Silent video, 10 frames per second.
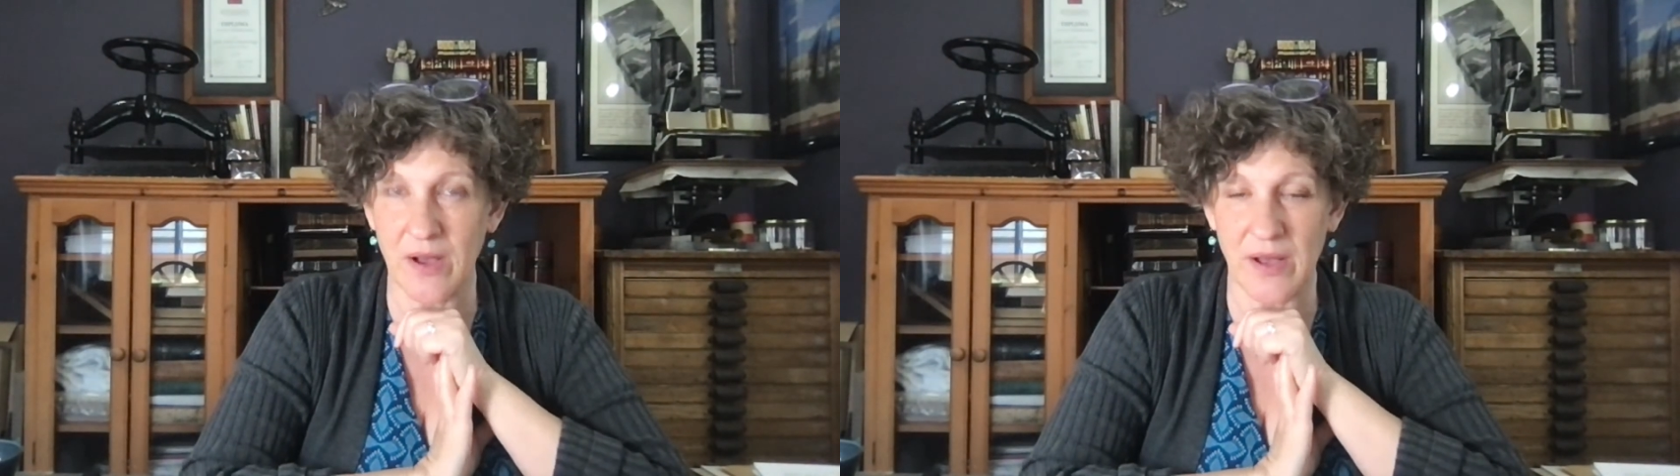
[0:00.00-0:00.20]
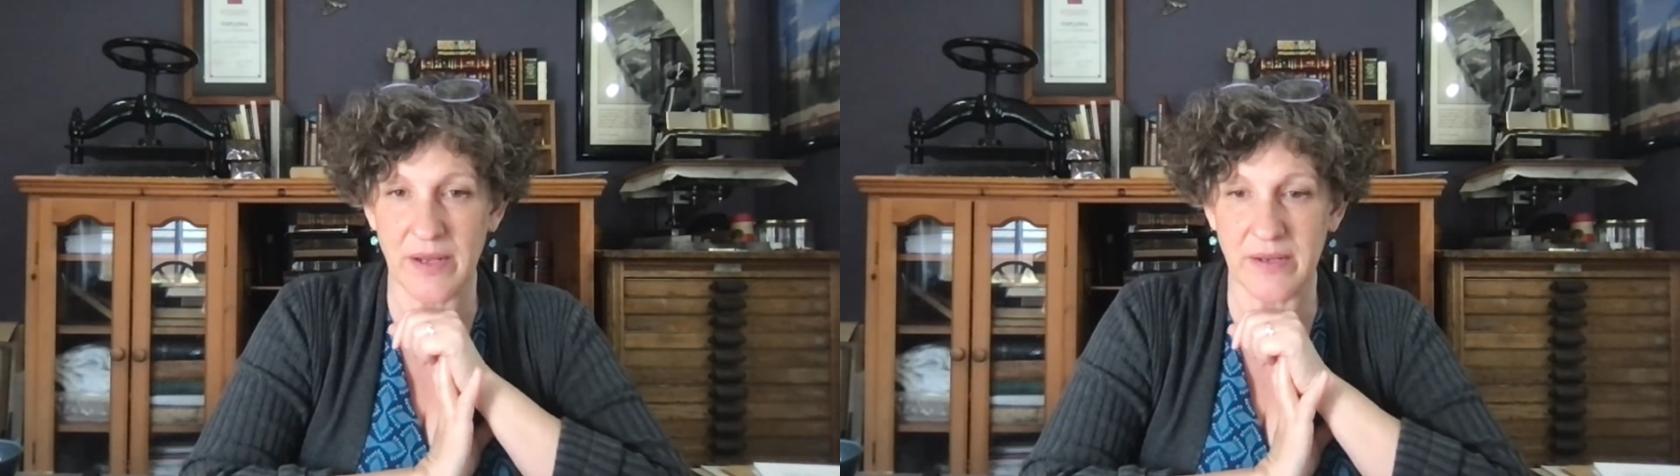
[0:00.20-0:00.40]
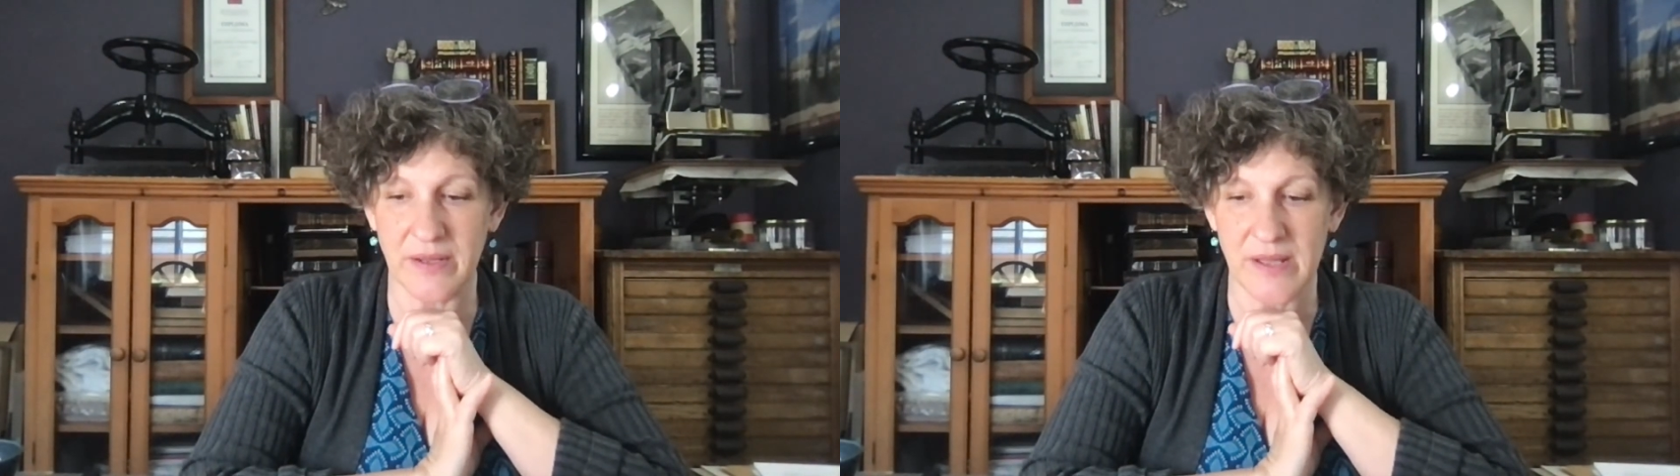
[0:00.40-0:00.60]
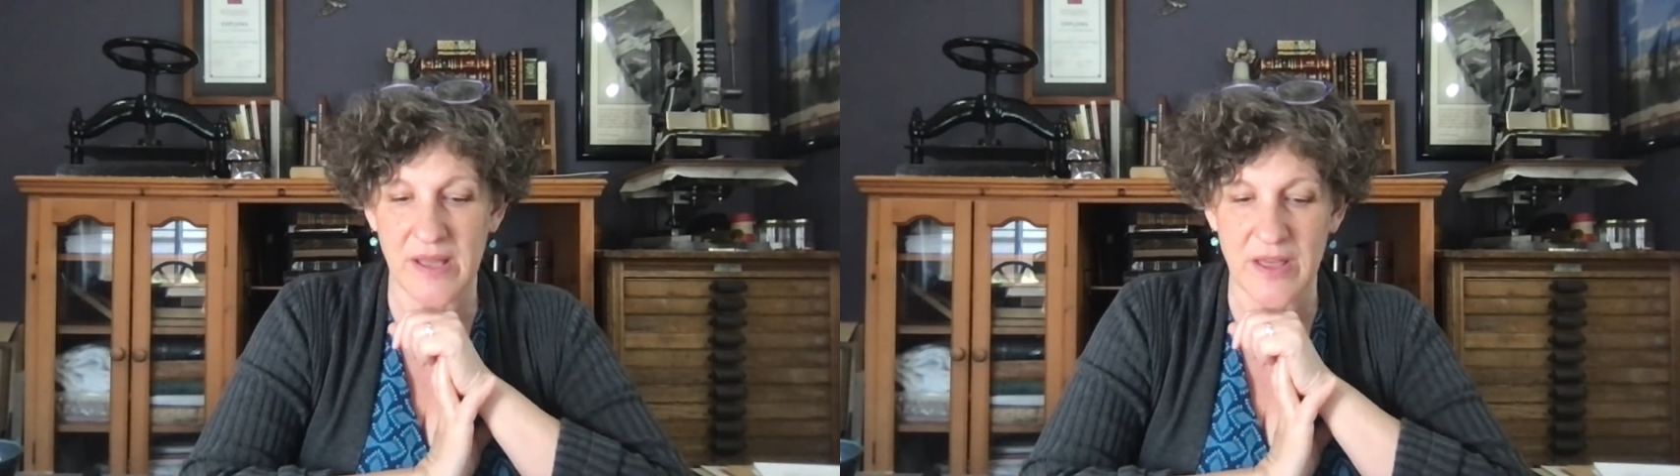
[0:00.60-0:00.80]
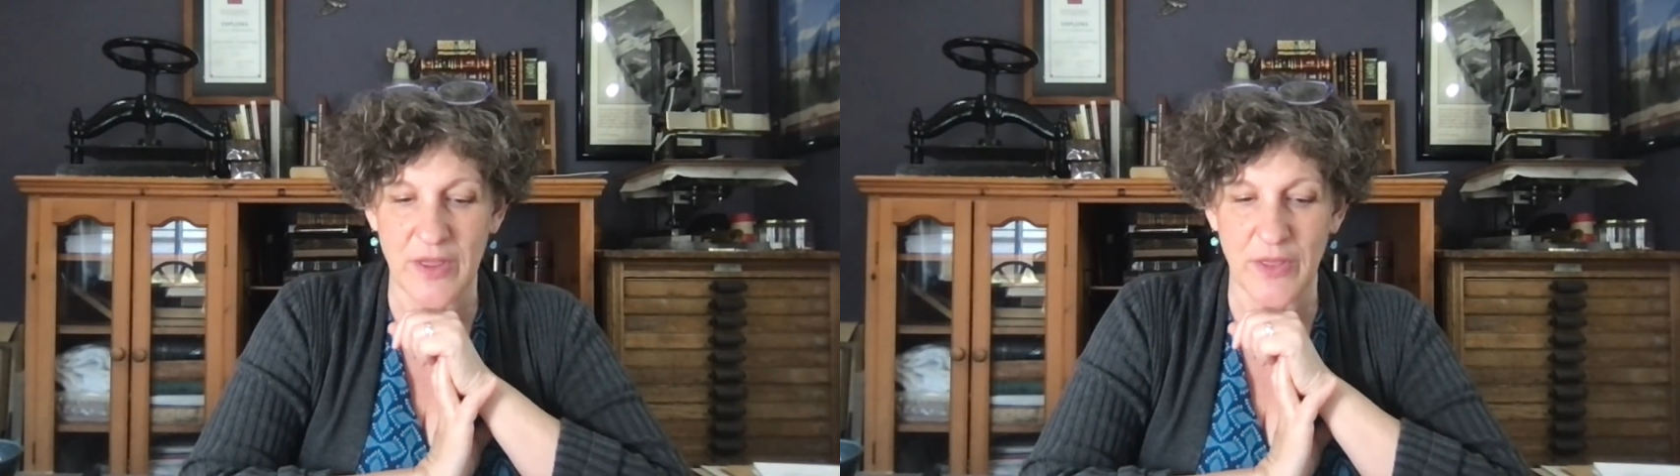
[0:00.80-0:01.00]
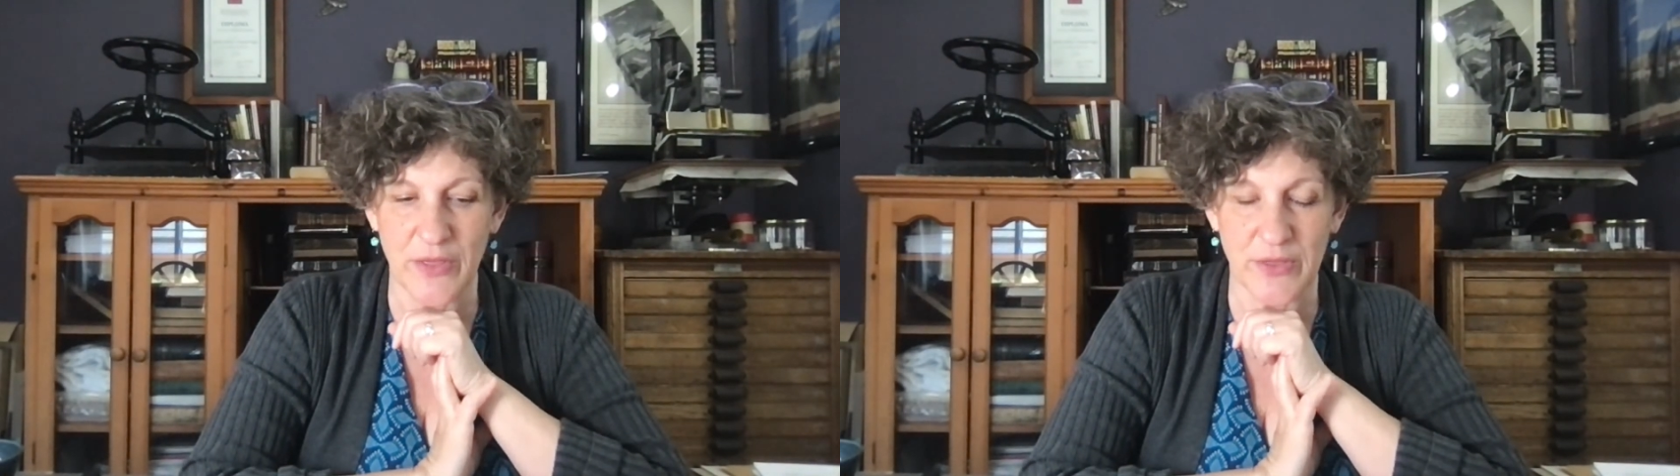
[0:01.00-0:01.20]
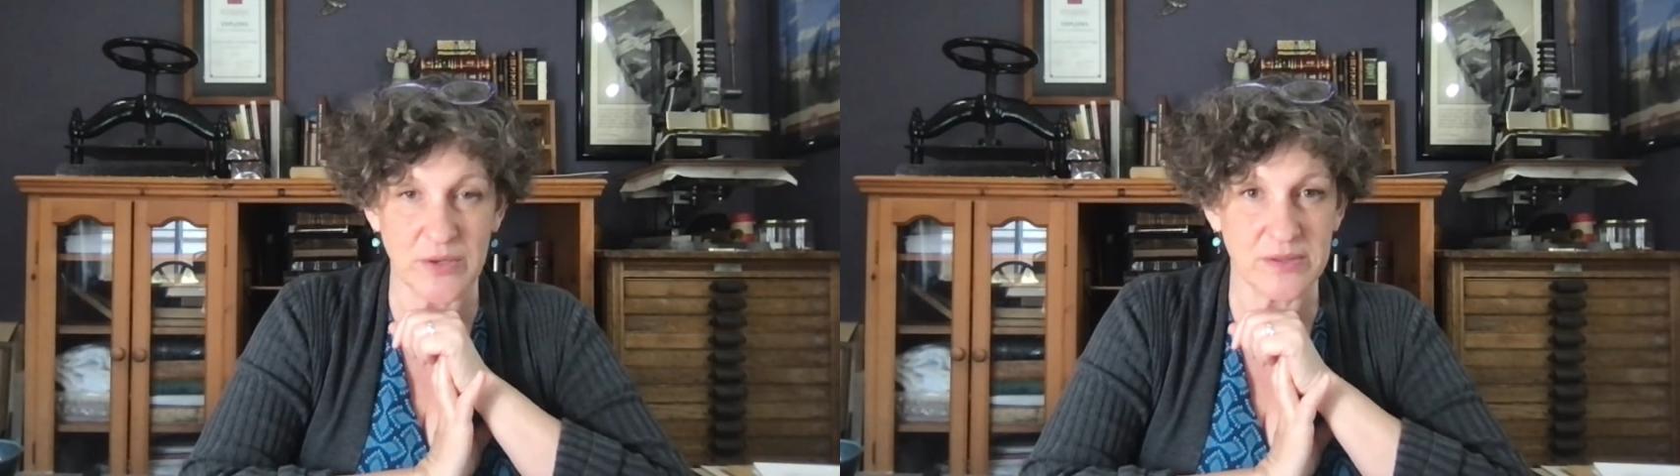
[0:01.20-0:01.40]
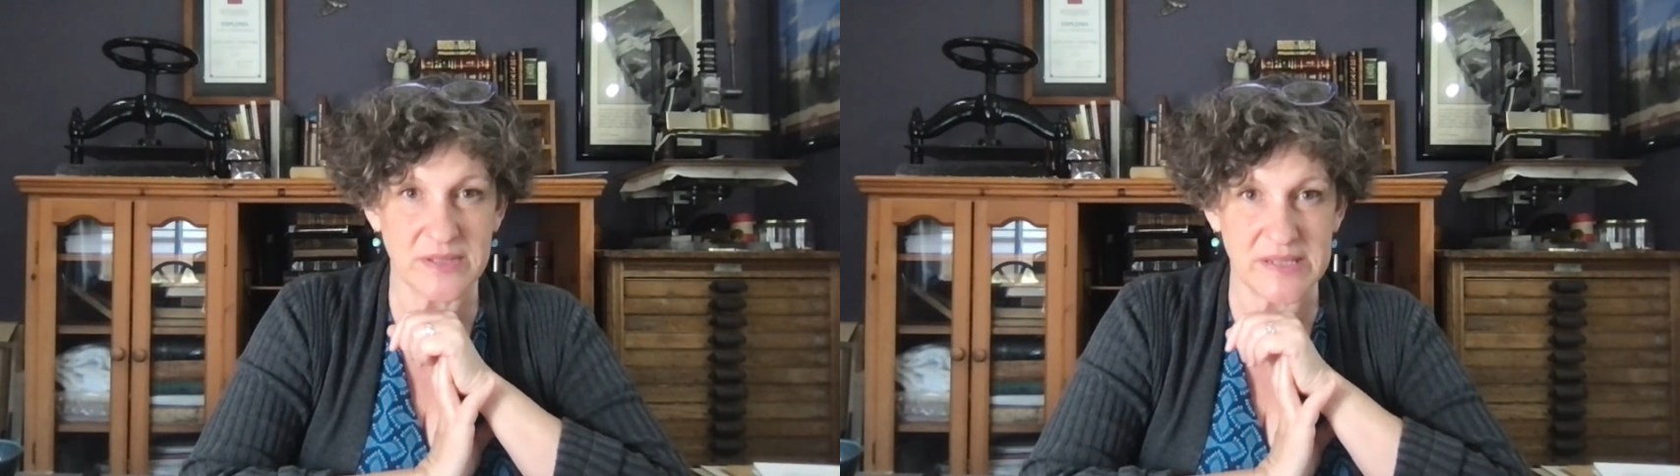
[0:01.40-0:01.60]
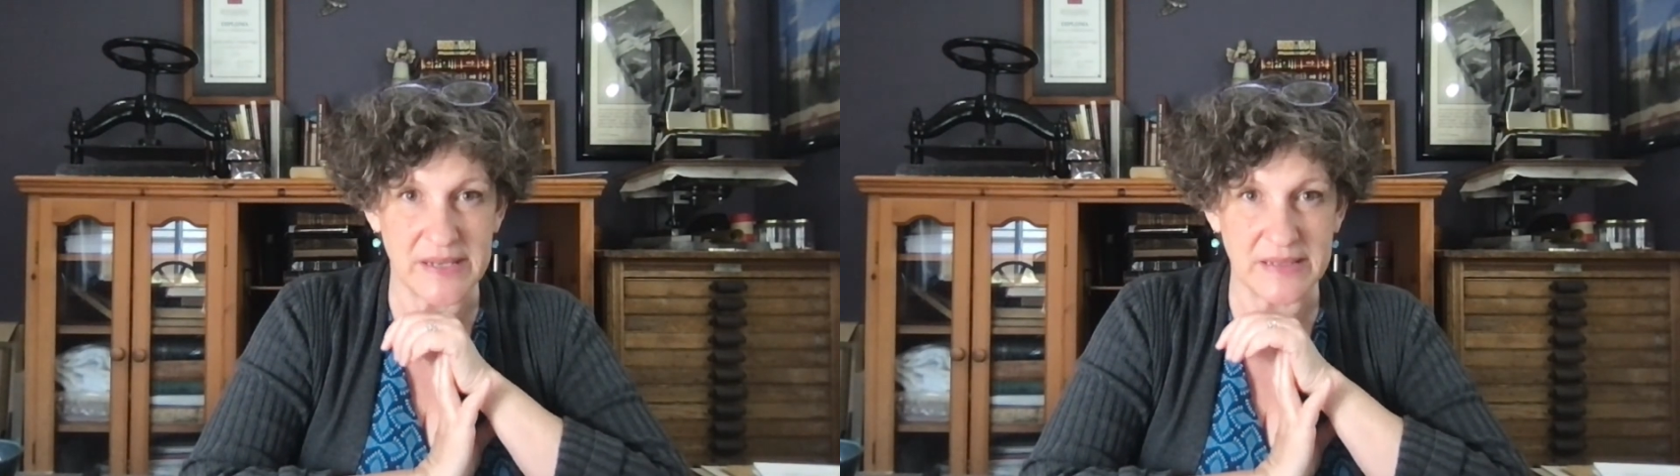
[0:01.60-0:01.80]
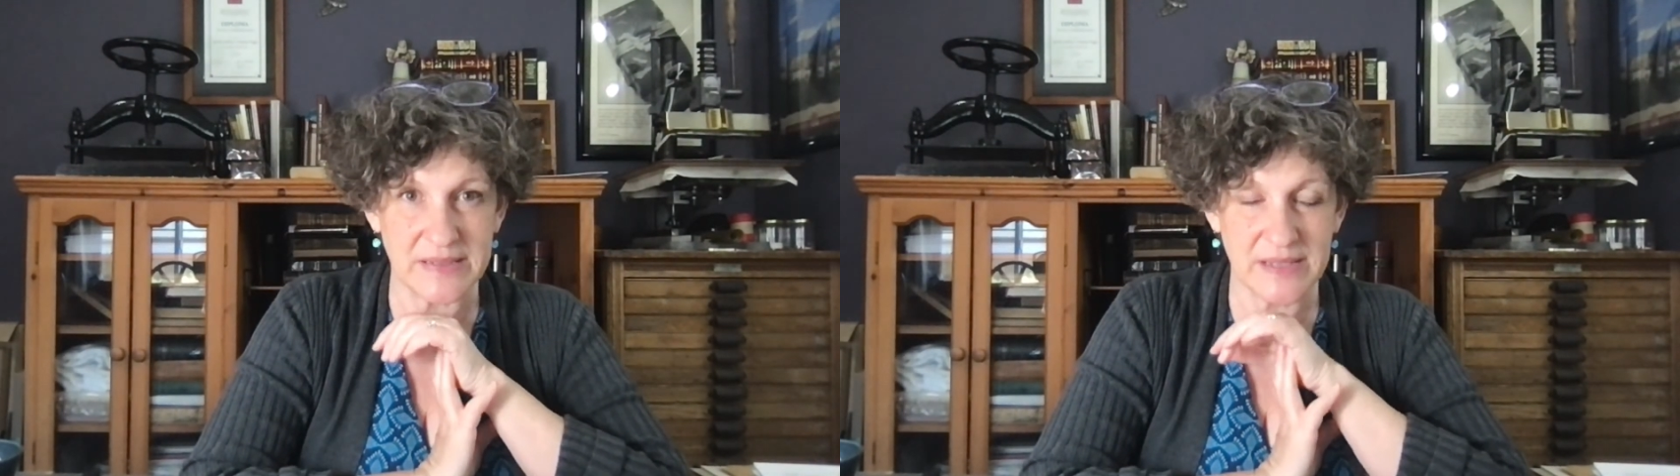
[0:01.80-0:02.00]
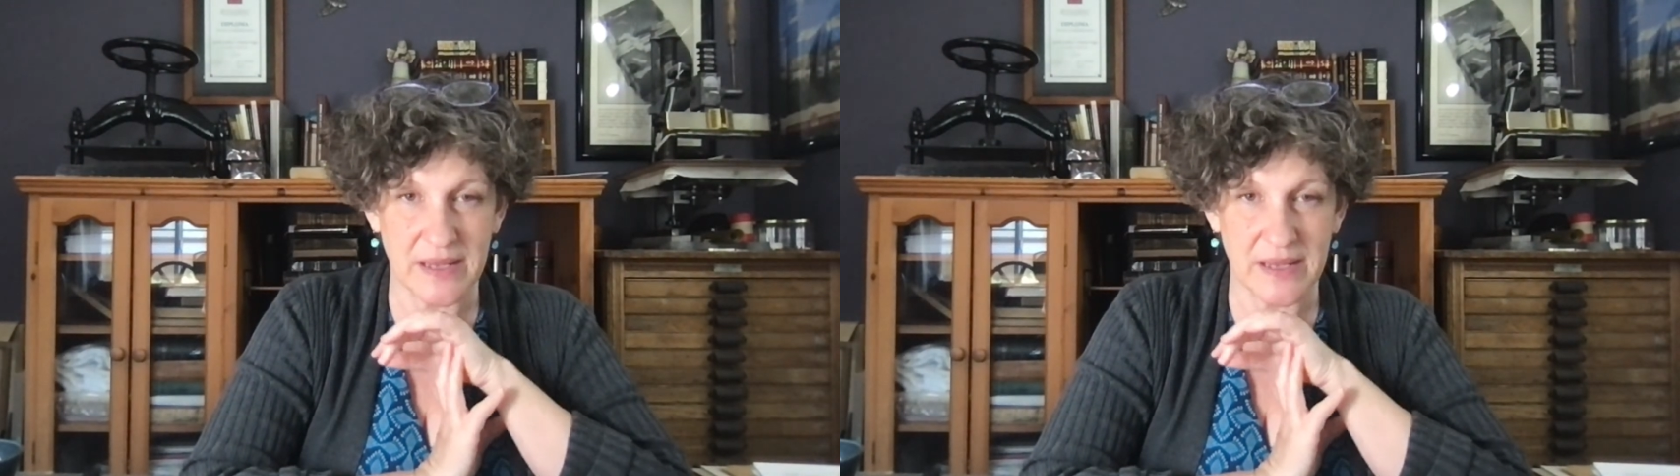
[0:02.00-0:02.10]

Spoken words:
on Thursdays.